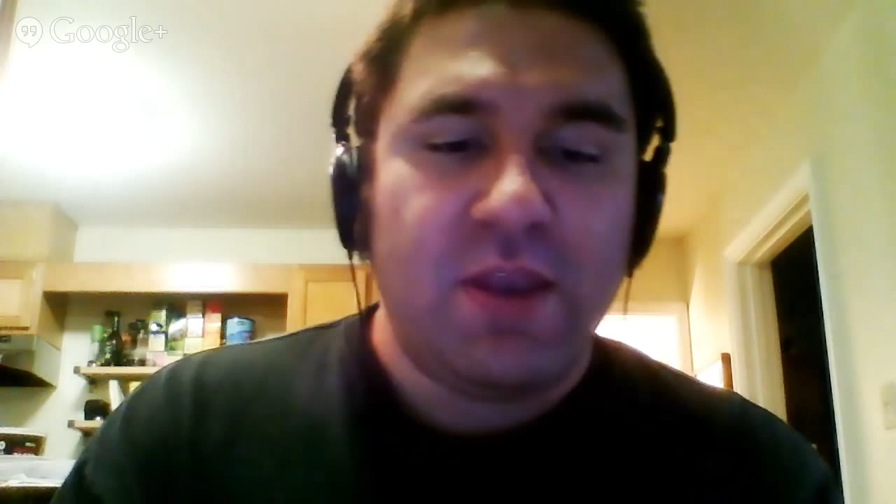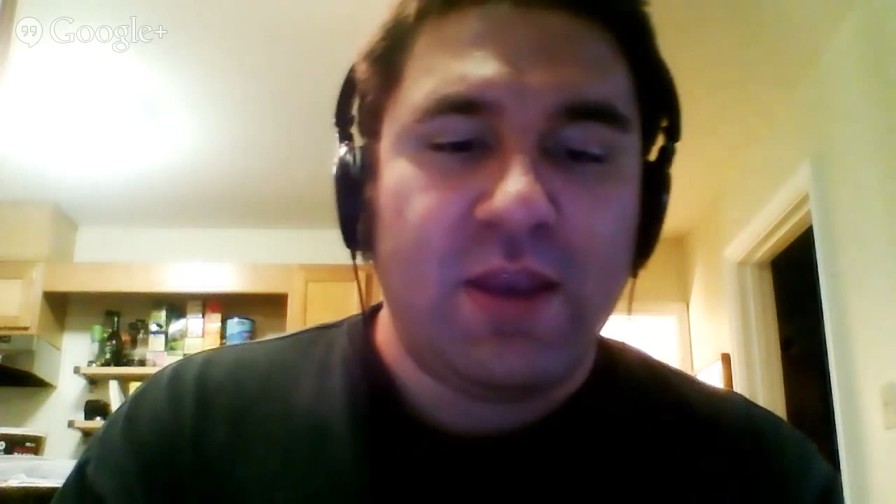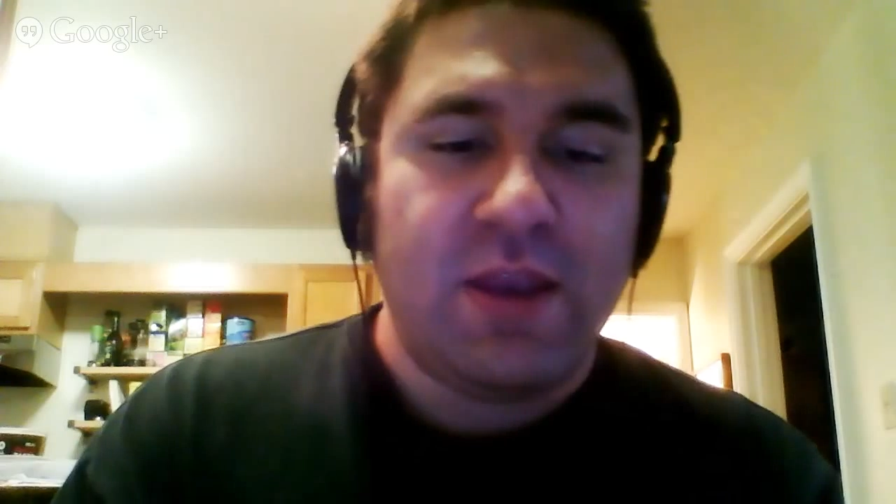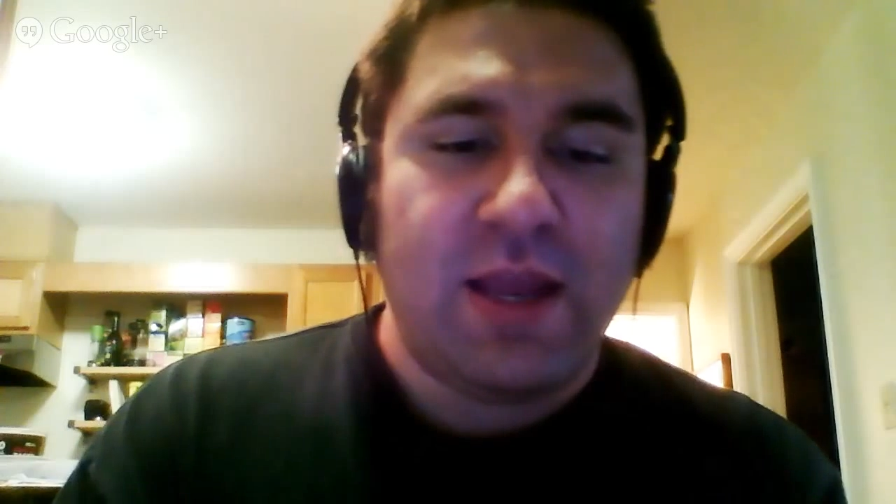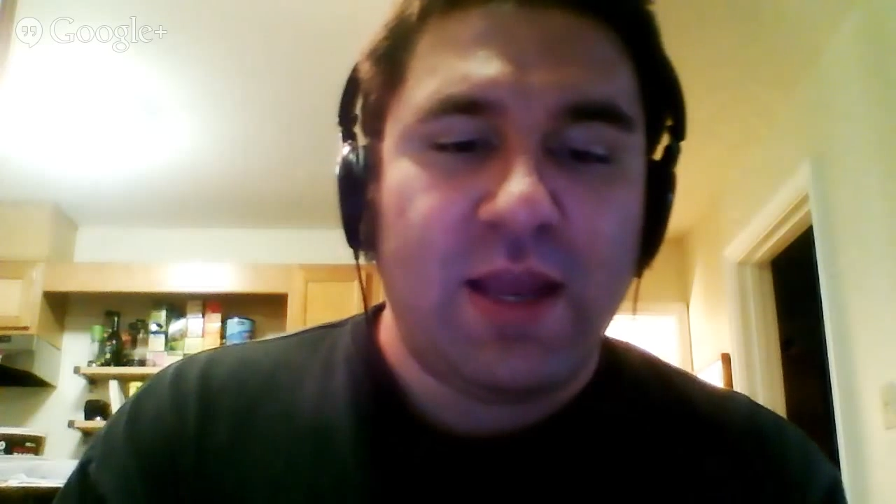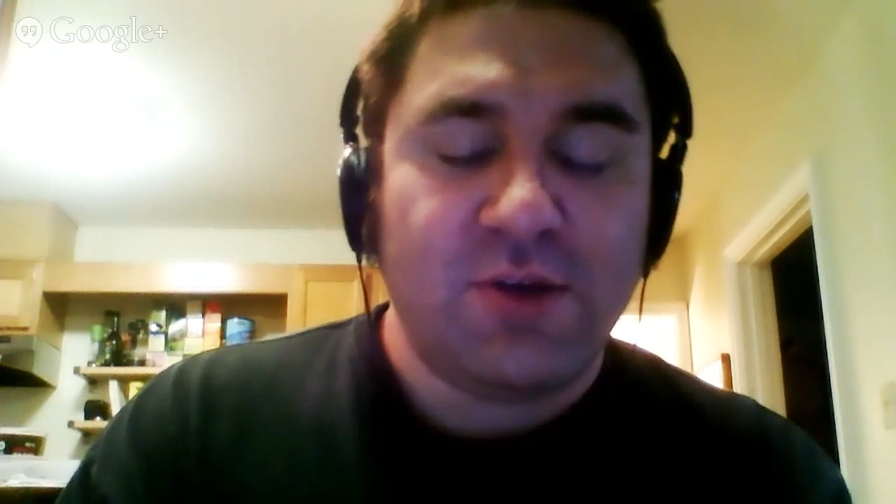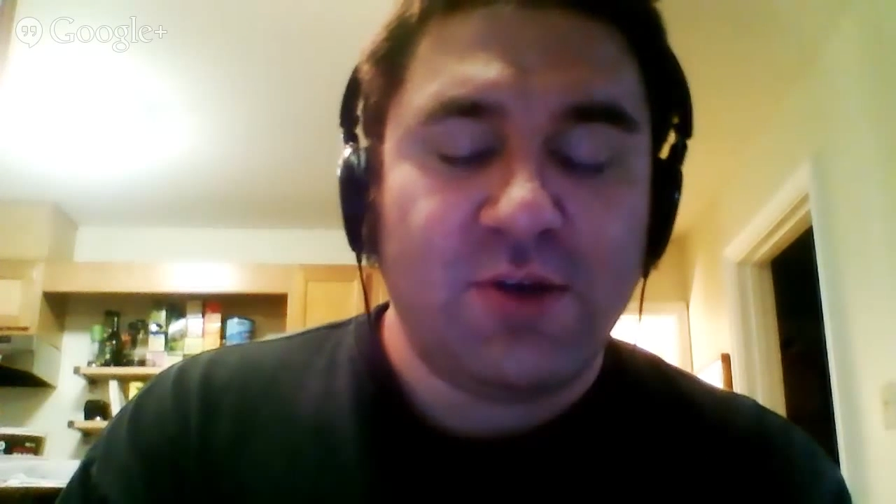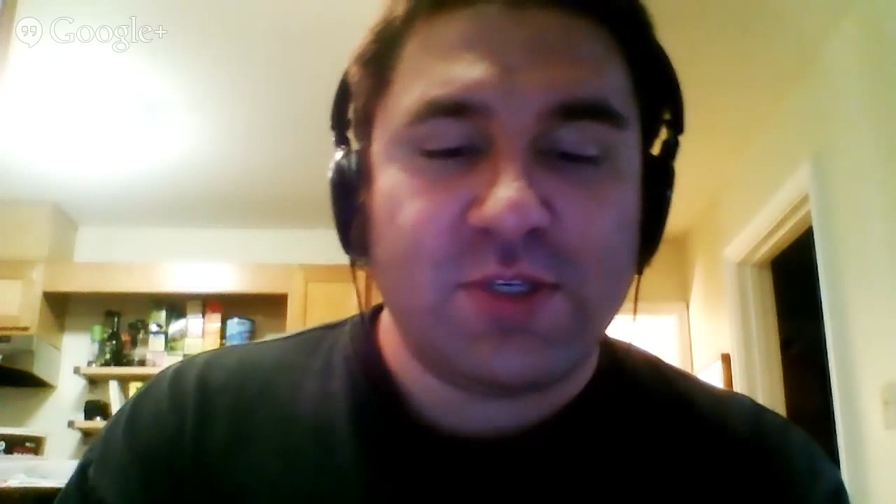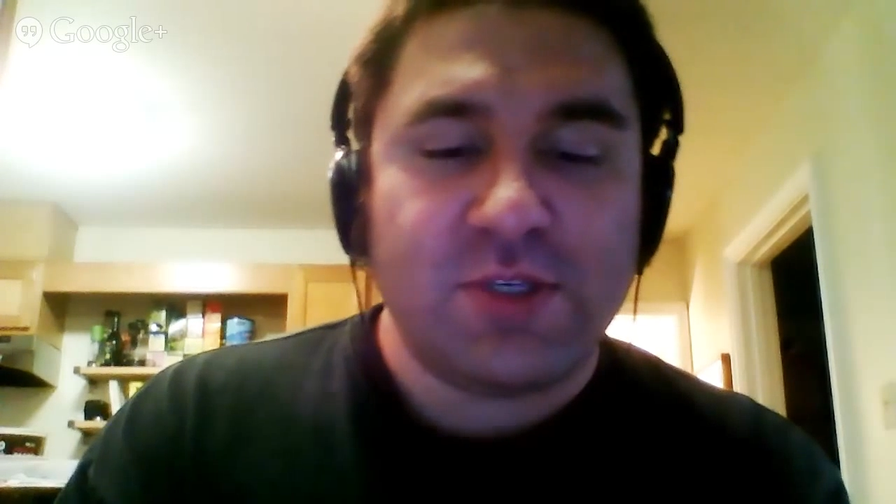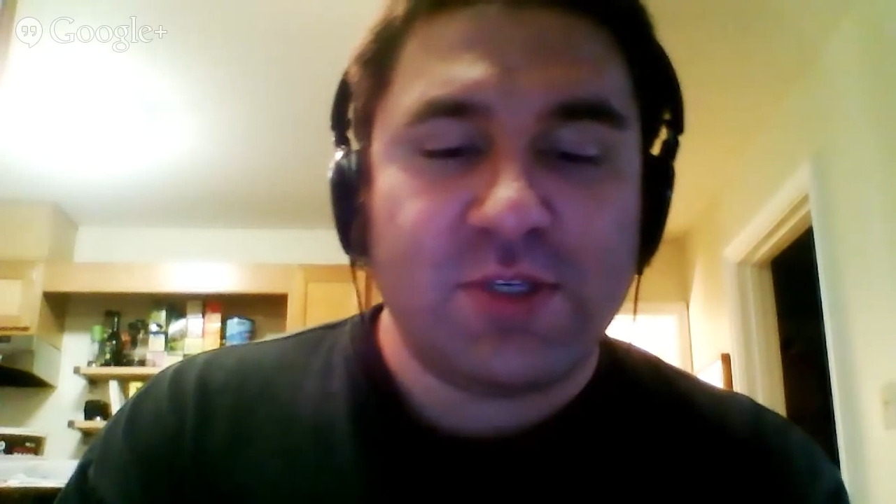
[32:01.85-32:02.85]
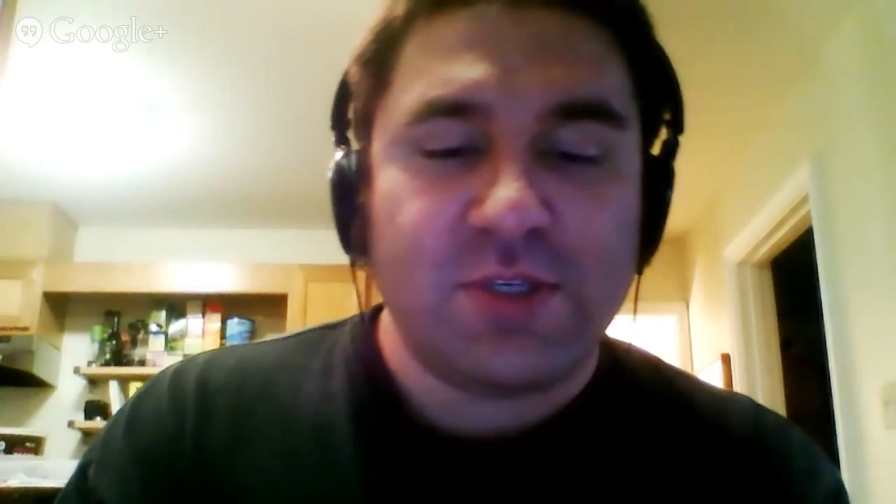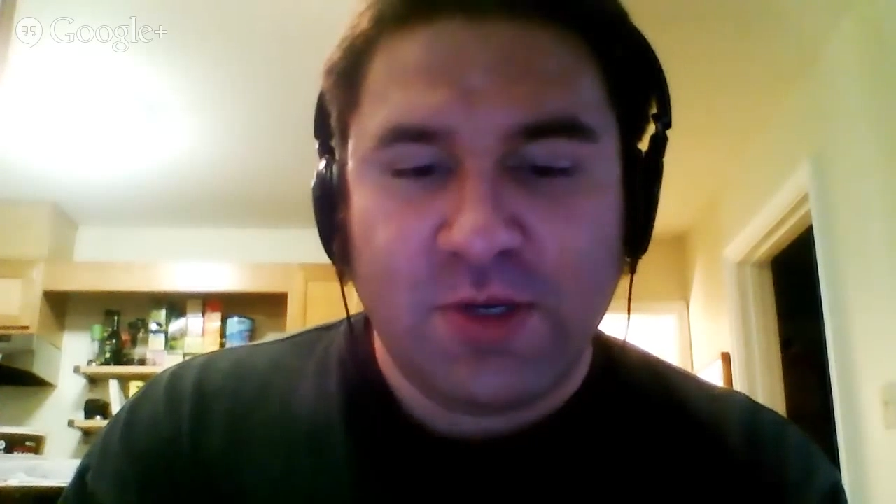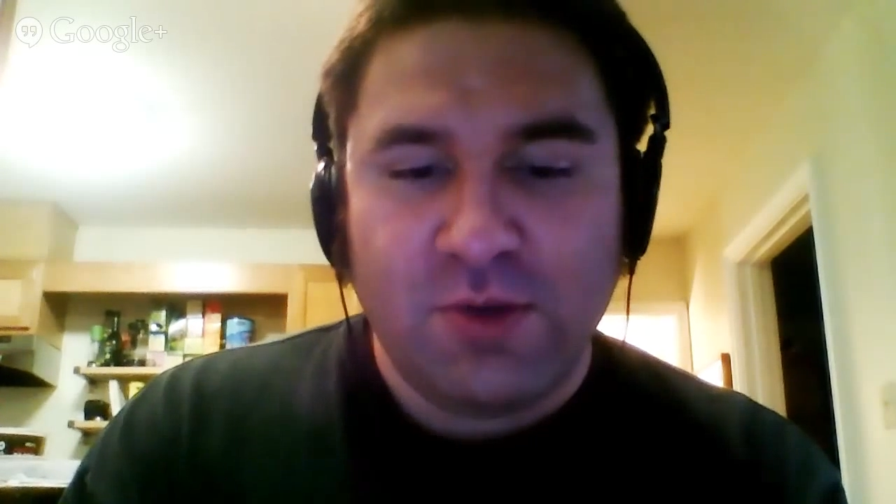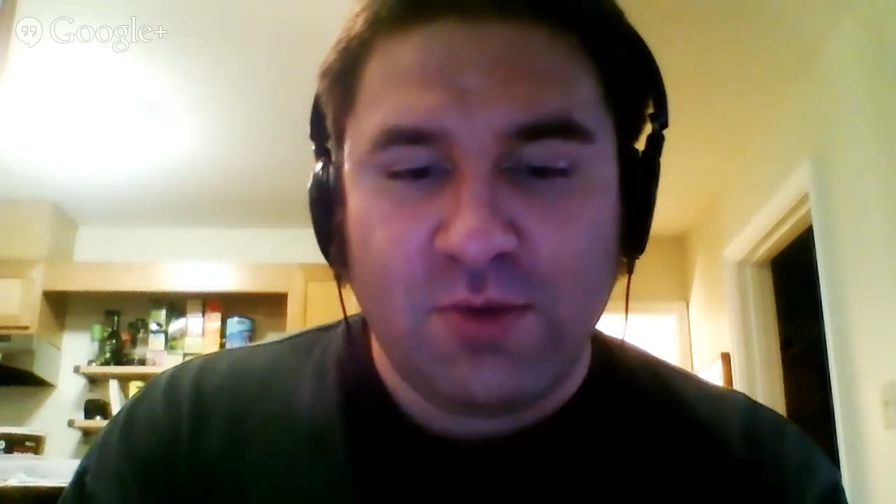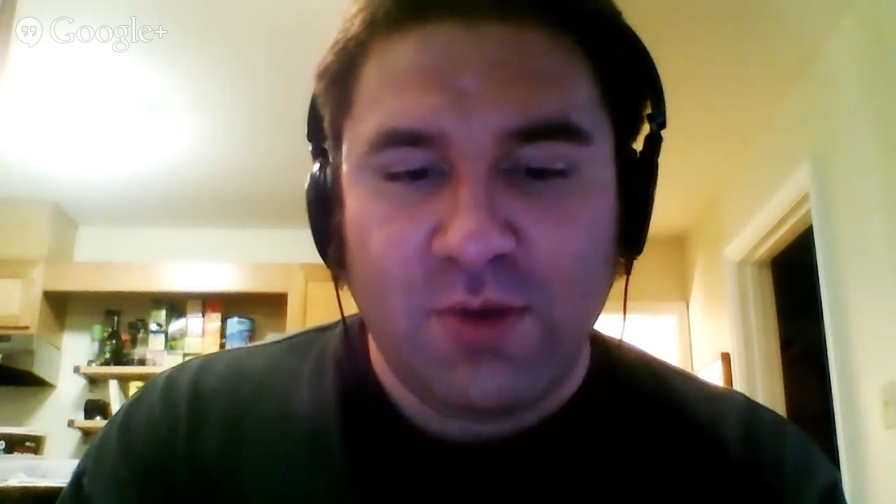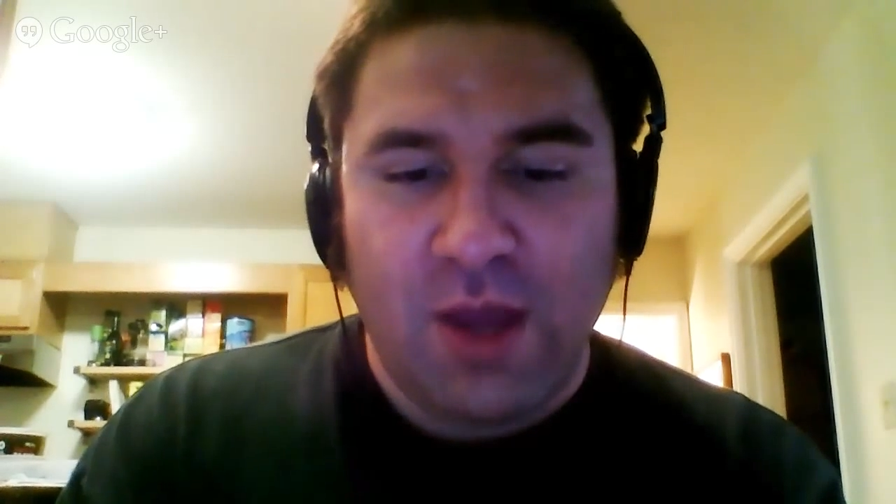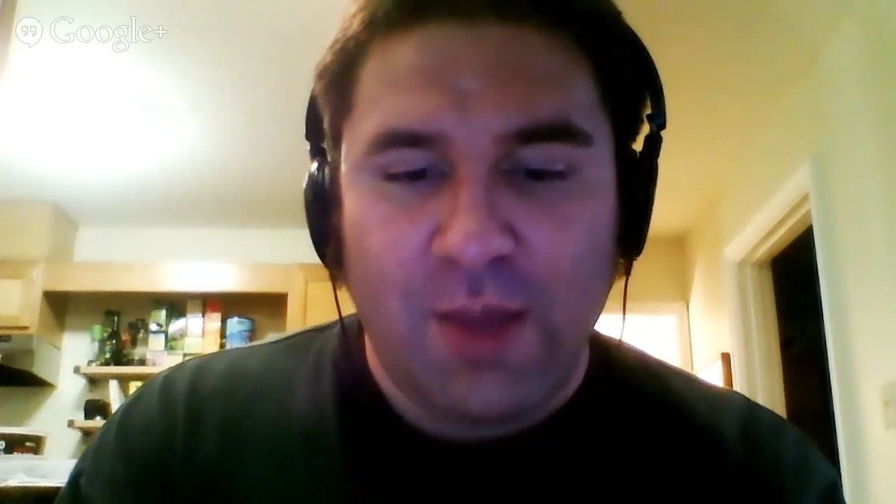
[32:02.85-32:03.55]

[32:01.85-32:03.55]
next year with Splatoon,